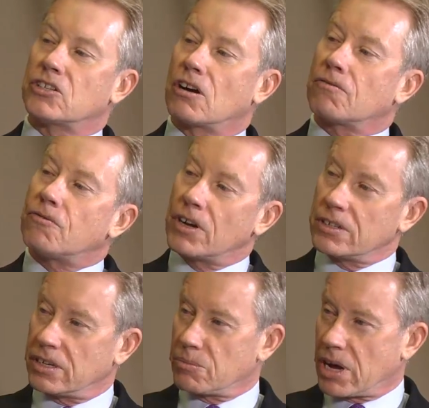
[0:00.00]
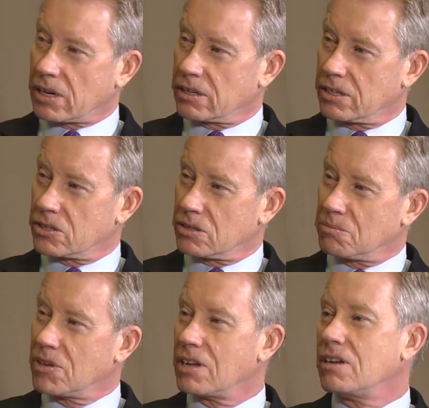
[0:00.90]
our funding mechanism